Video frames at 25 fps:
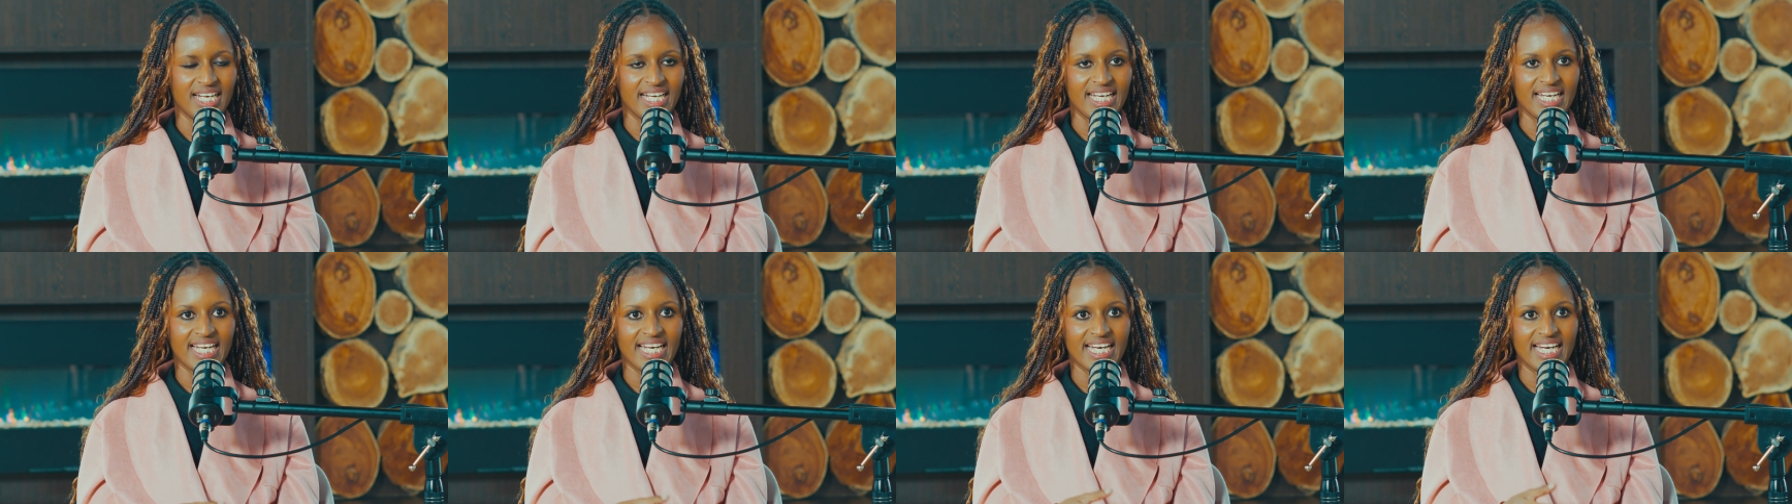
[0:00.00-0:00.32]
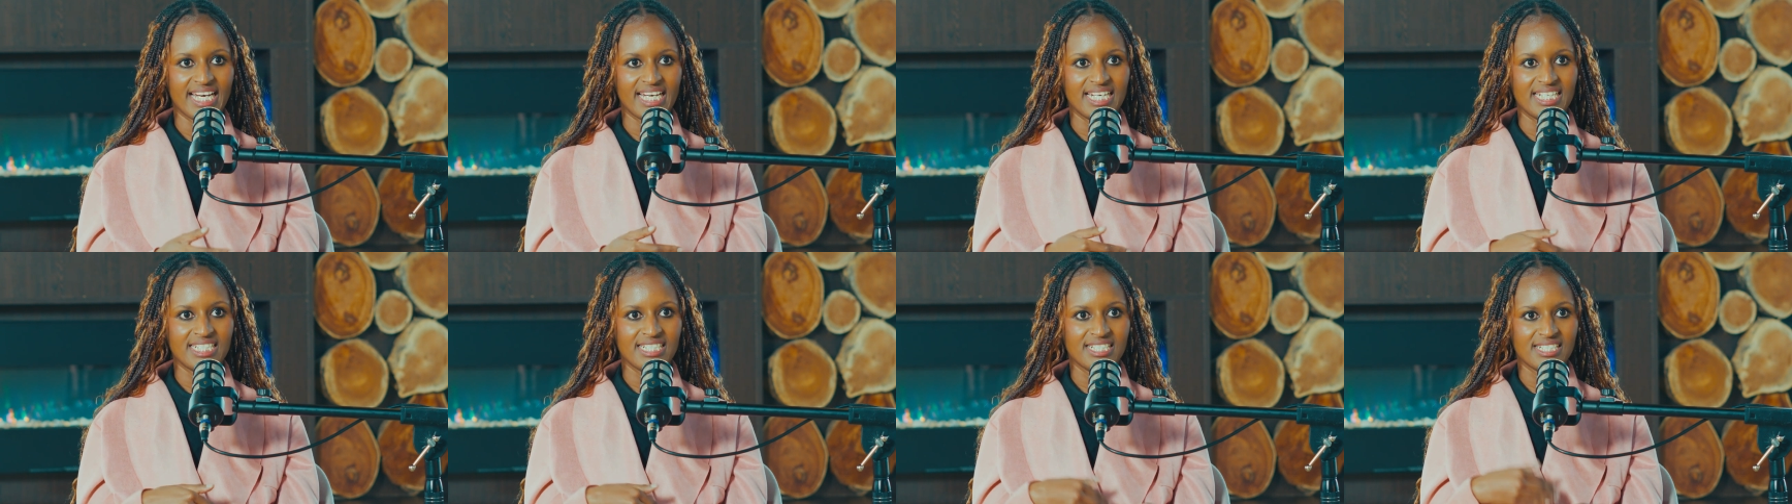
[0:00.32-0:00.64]

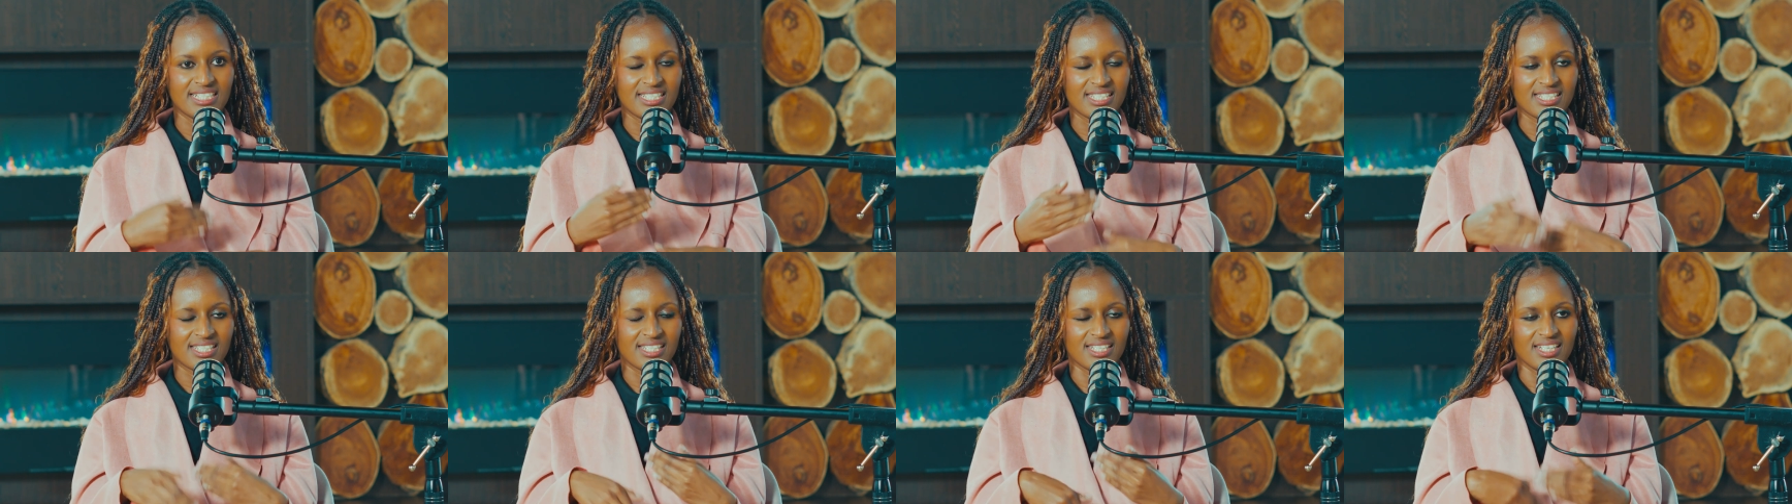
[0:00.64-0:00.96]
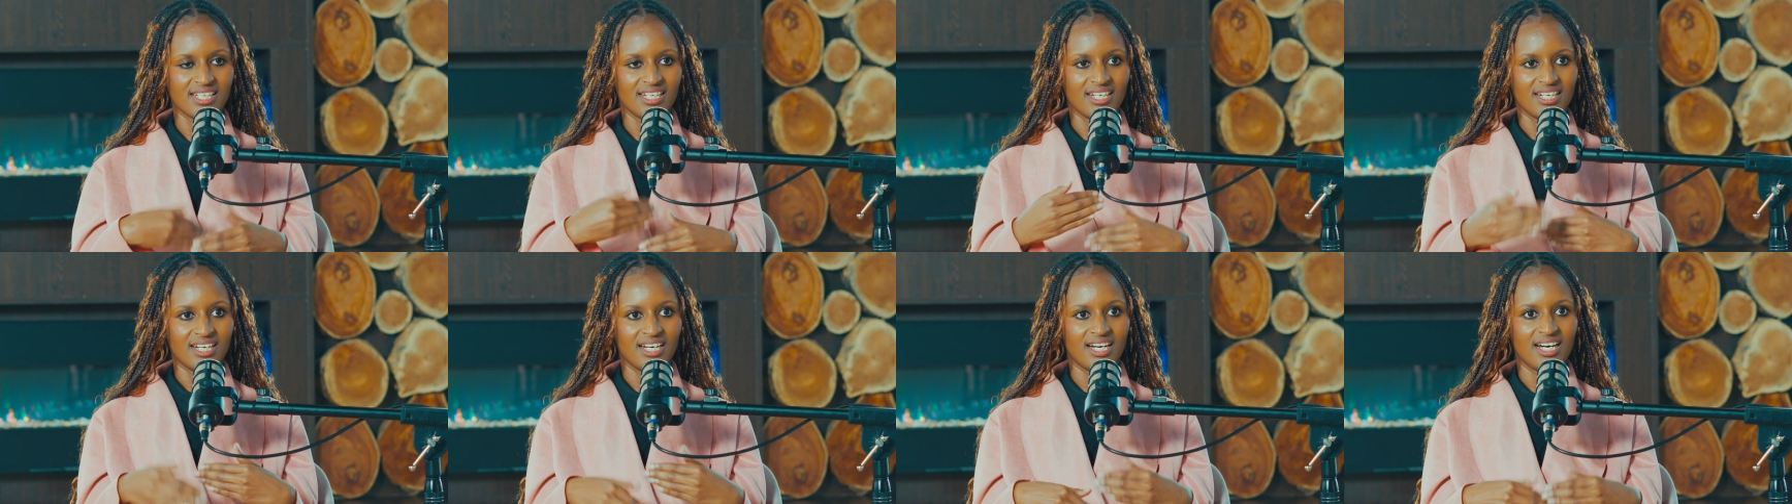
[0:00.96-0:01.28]
And
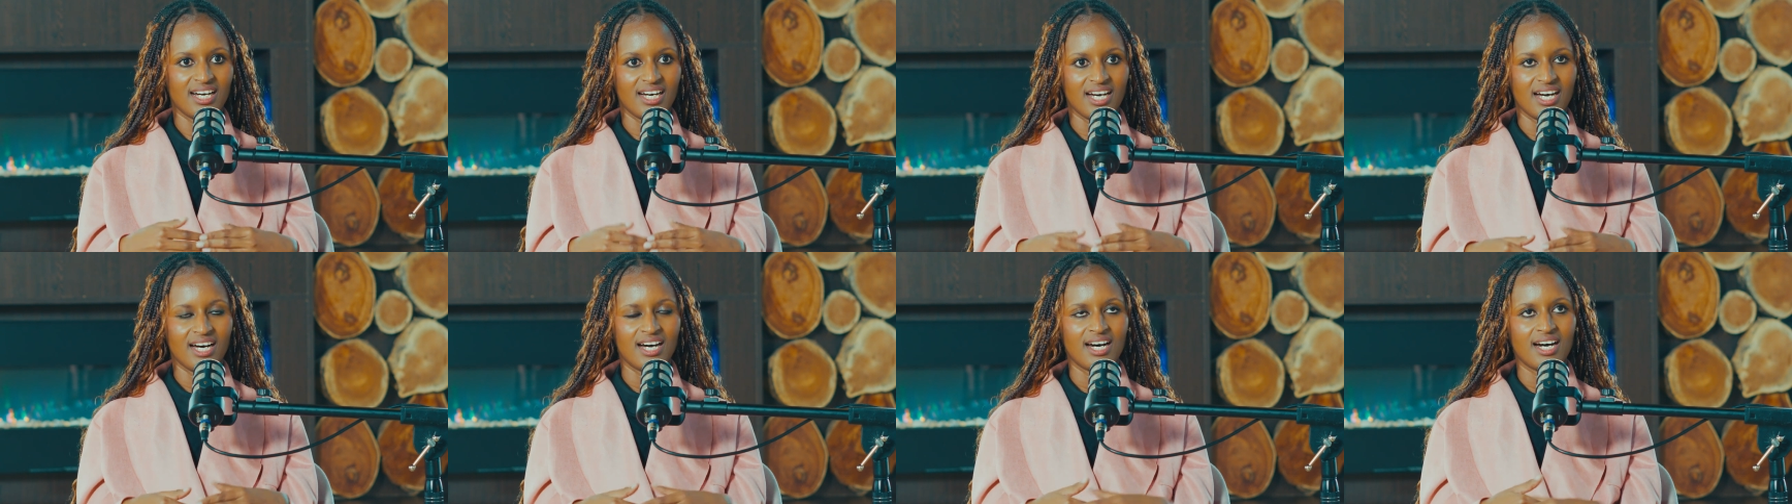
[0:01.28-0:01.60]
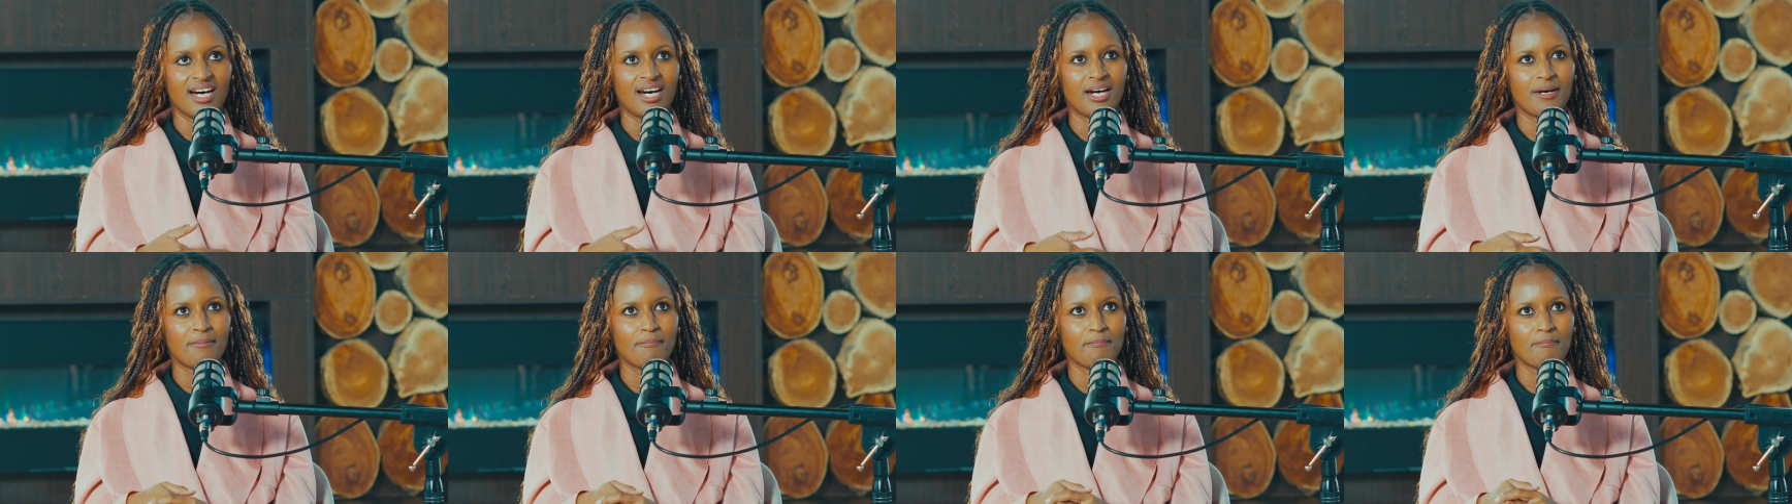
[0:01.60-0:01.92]

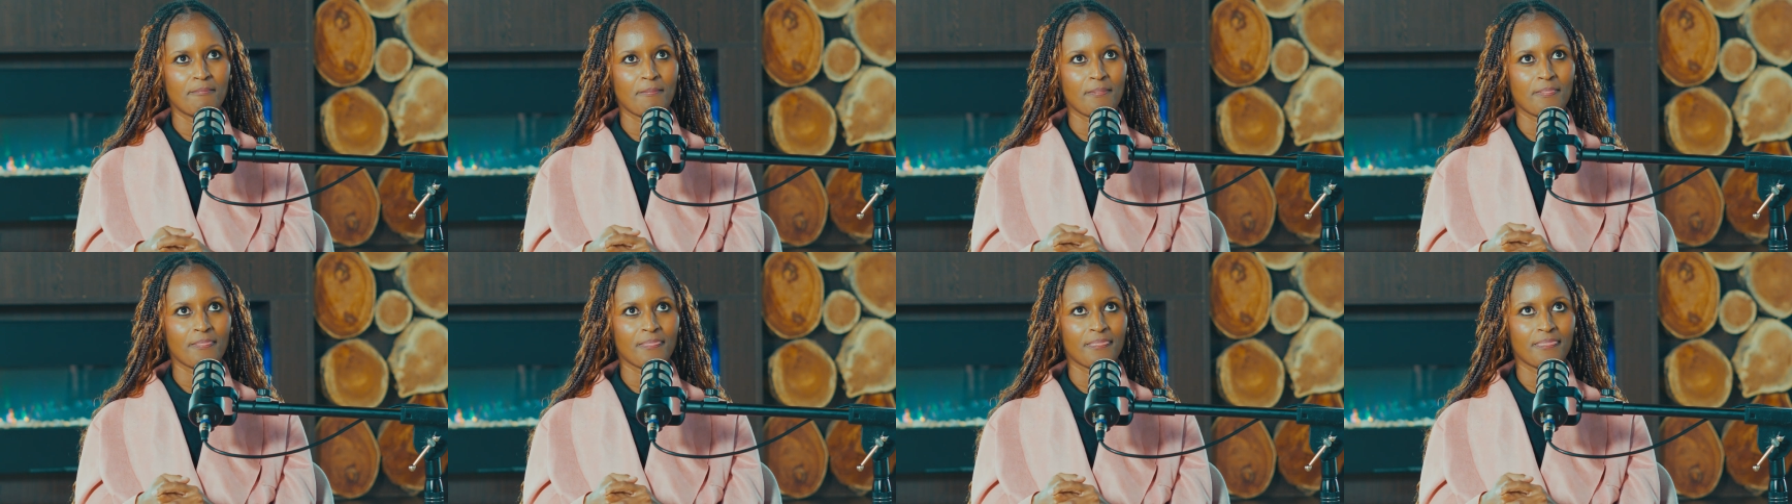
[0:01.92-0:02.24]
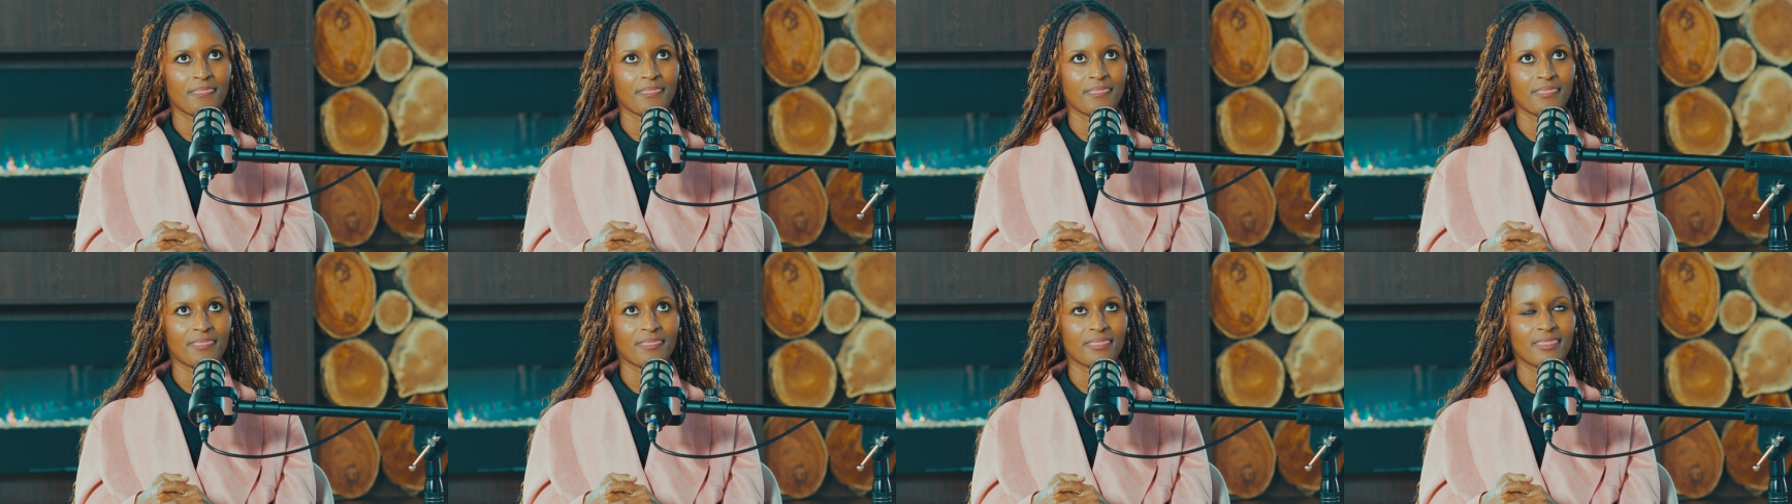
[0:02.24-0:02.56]

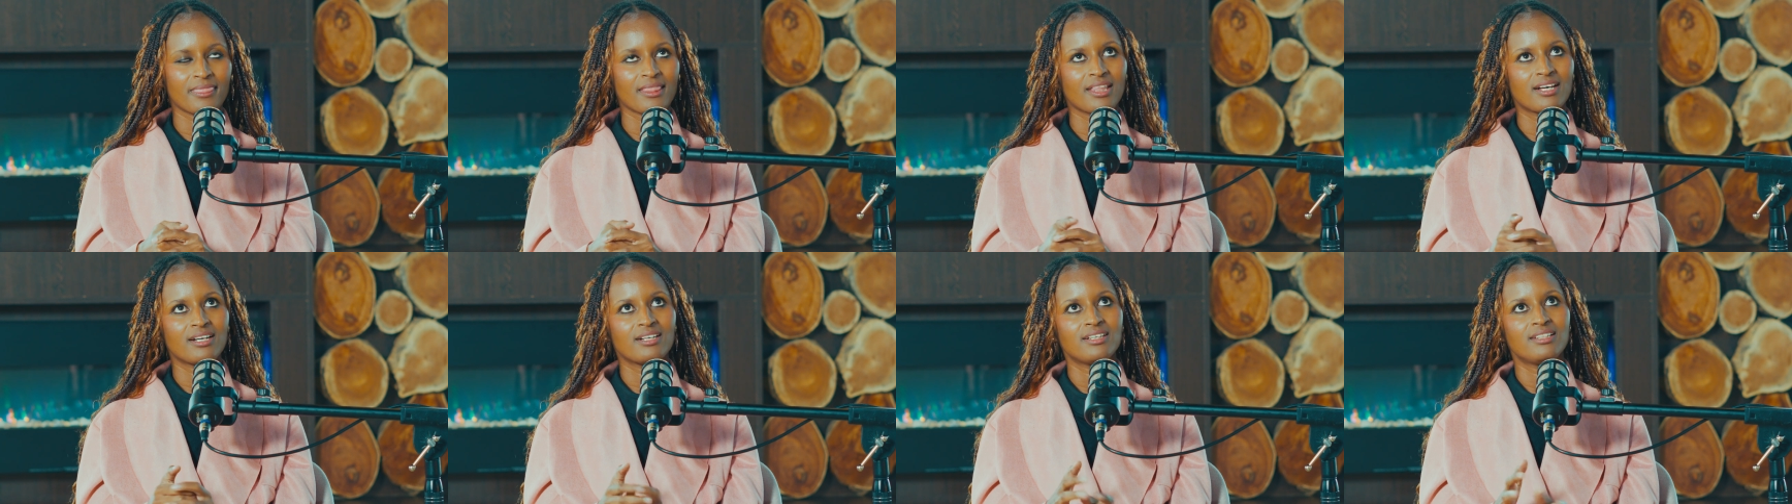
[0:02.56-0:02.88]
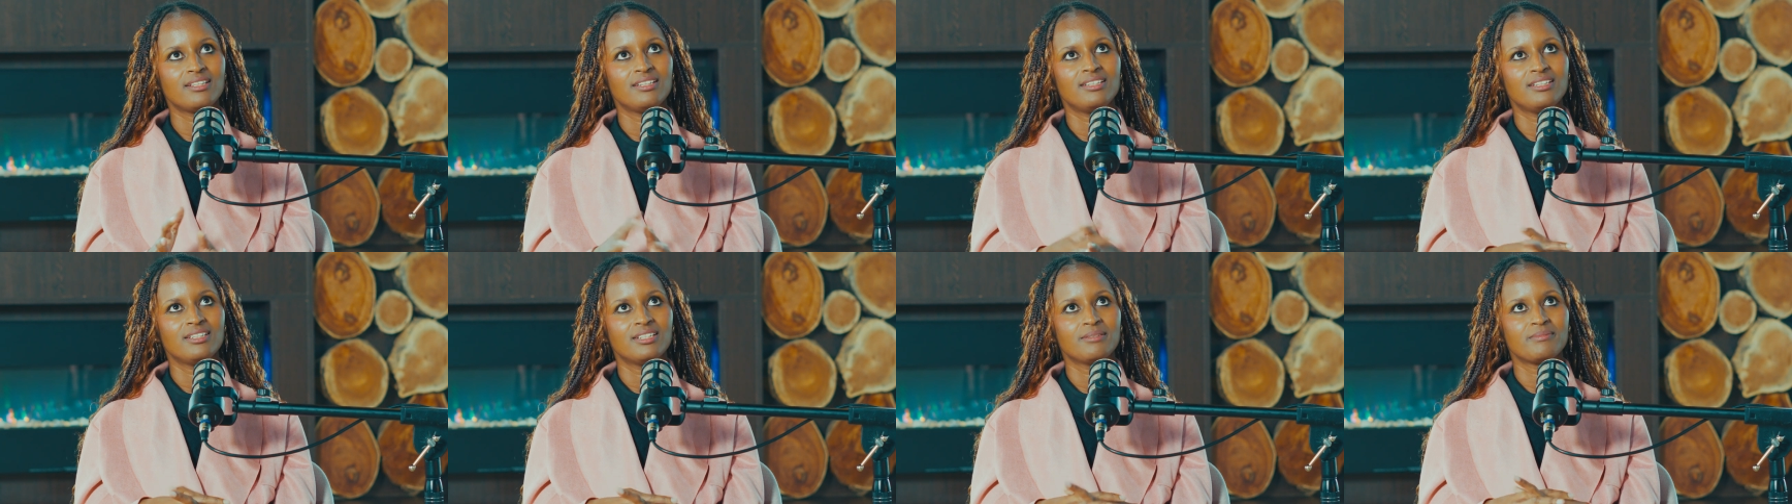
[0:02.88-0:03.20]

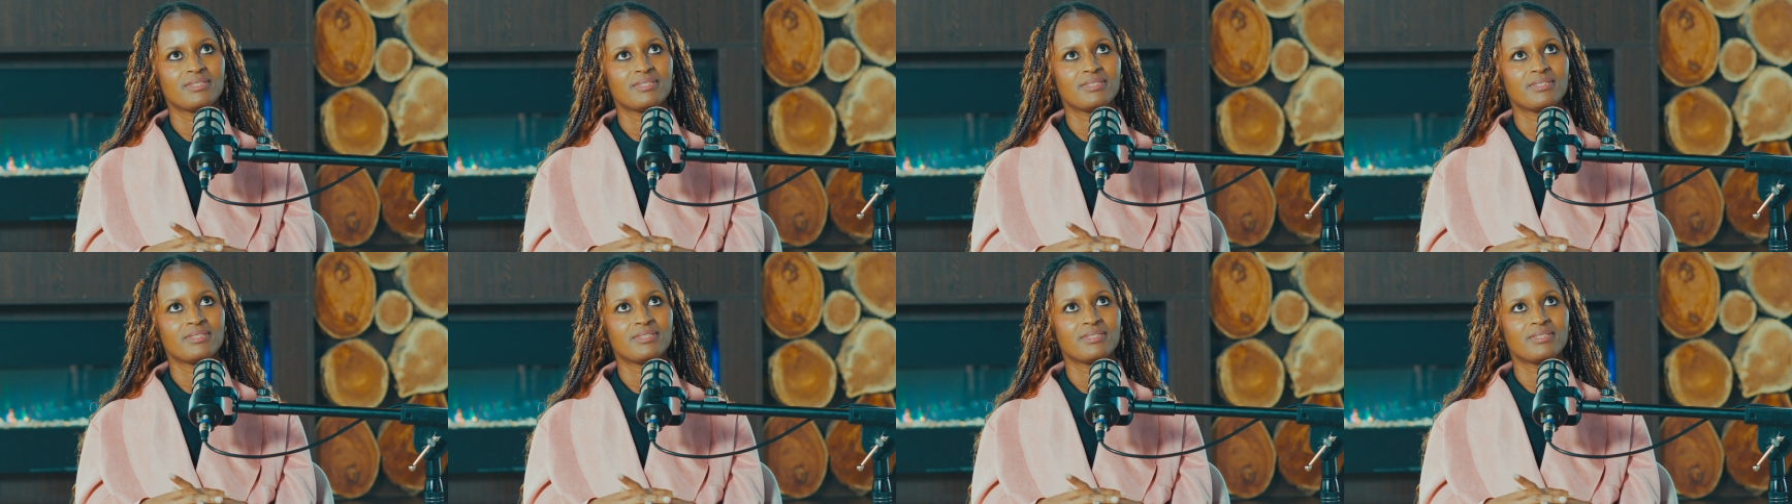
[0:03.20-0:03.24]
let